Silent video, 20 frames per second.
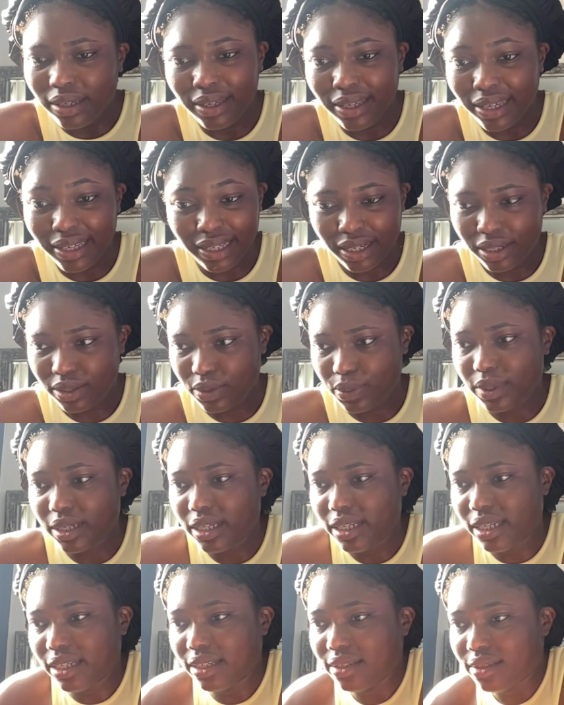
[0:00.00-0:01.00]
it is what
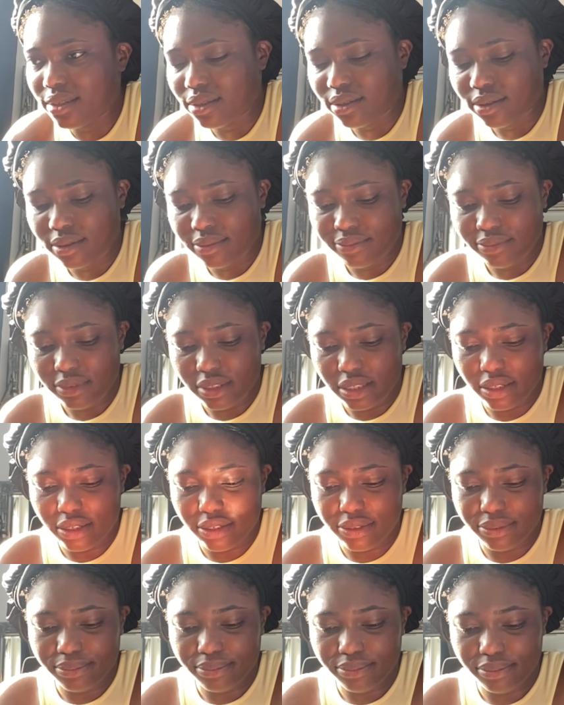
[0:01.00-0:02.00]
it is, you
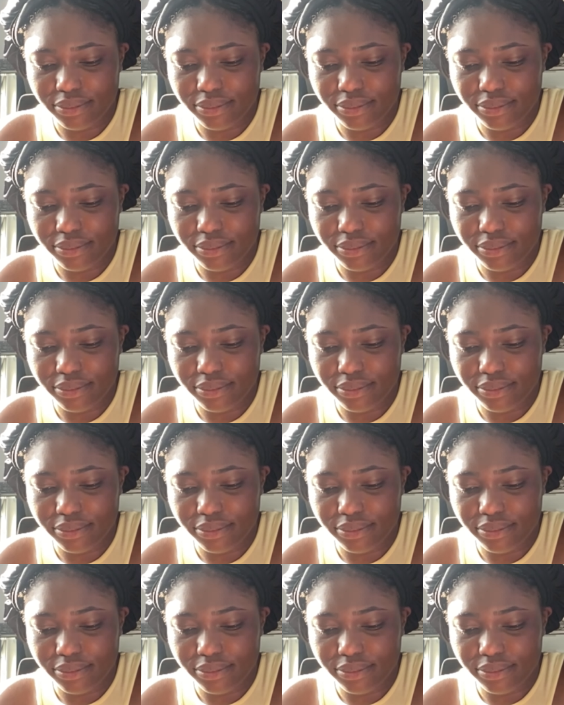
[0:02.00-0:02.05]
know.